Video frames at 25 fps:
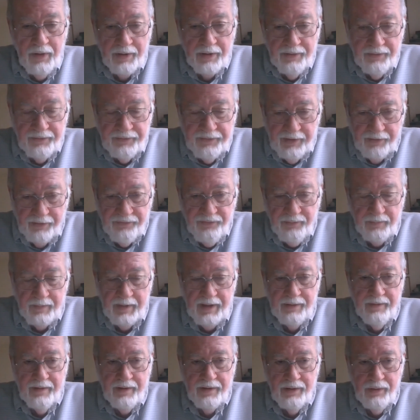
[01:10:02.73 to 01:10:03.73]
But it does
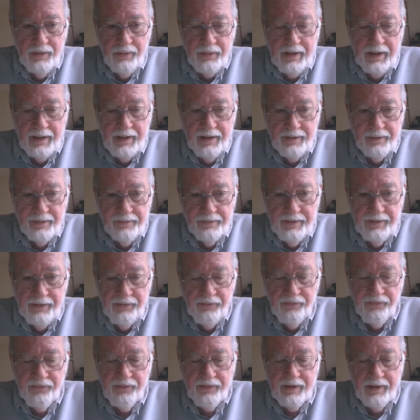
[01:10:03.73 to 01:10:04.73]
mean that you can at
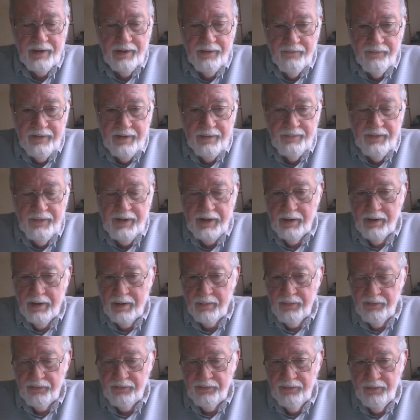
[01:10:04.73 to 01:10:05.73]
least give them the
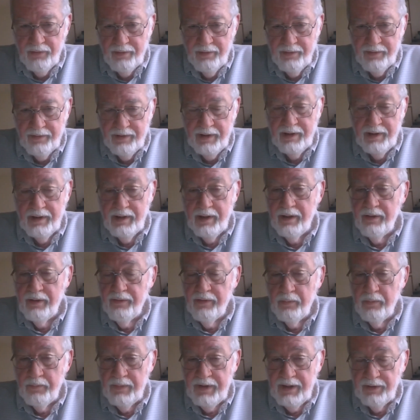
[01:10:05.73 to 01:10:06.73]
opportunity
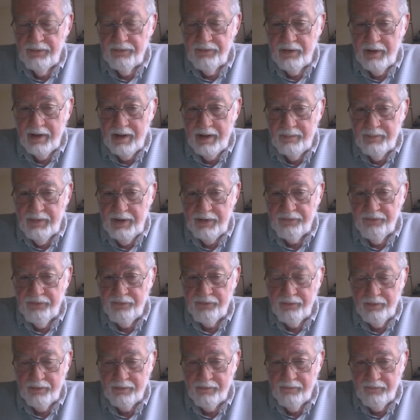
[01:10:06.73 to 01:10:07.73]
in the meantime,
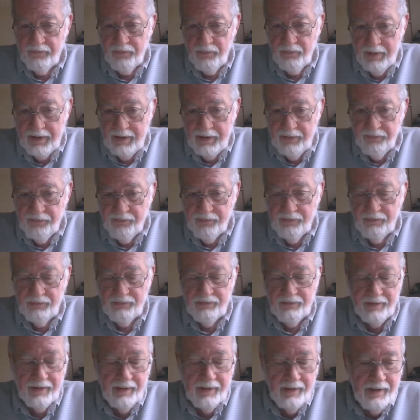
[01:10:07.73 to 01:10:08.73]
as a sort of
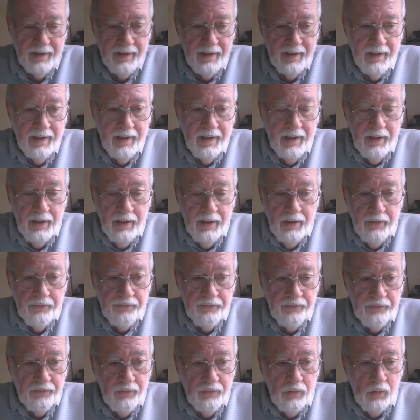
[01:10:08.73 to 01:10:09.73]
transition,
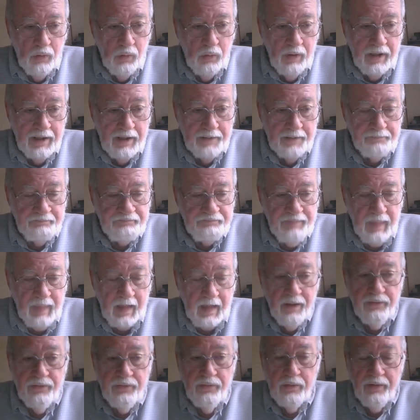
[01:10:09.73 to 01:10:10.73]
to
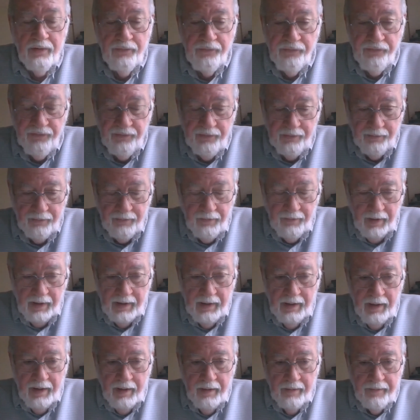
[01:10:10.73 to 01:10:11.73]

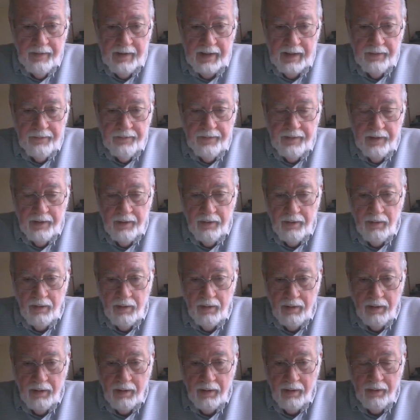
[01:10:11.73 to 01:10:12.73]
consider that
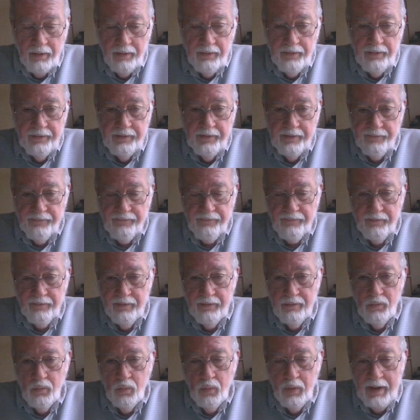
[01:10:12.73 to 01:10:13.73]
there are
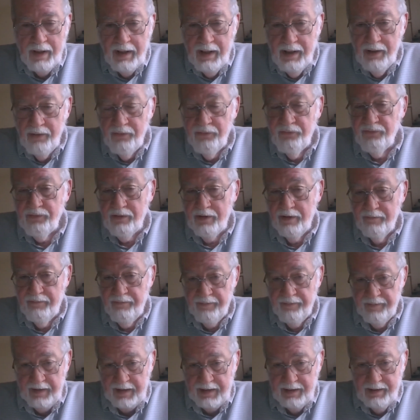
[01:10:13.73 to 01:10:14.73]
different ways
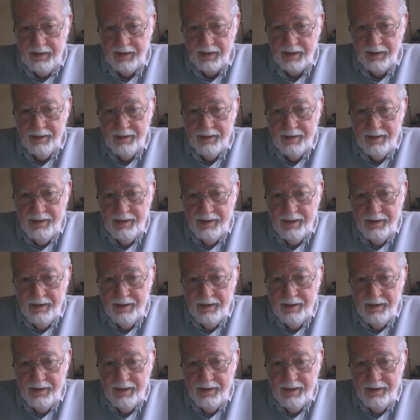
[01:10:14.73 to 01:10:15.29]
of thinking.